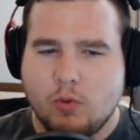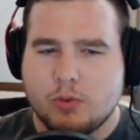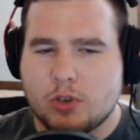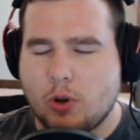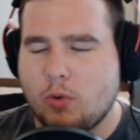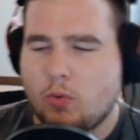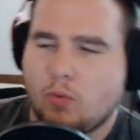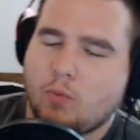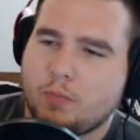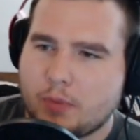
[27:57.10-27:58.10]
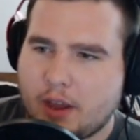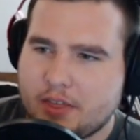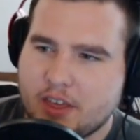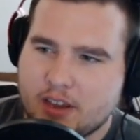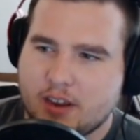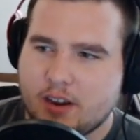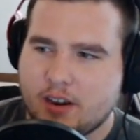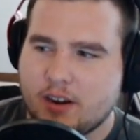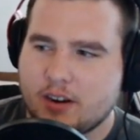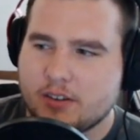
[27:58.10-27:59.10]
so I think
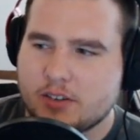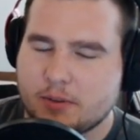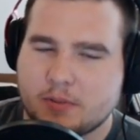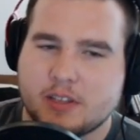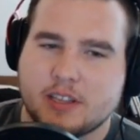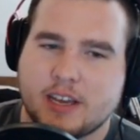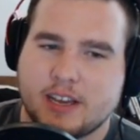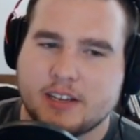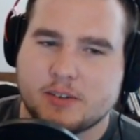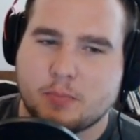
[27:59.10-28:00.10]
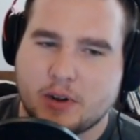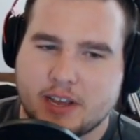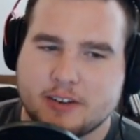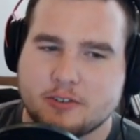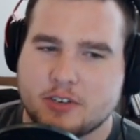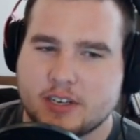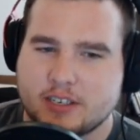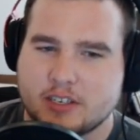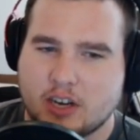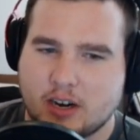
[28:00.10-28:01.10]
something that is pretty interesting
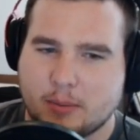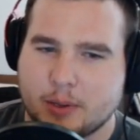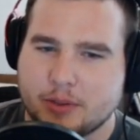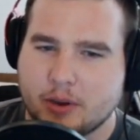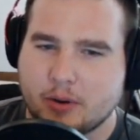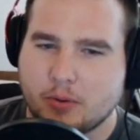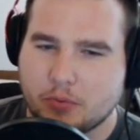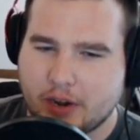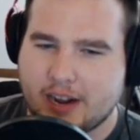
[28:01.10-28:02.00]
to talk about, though, that I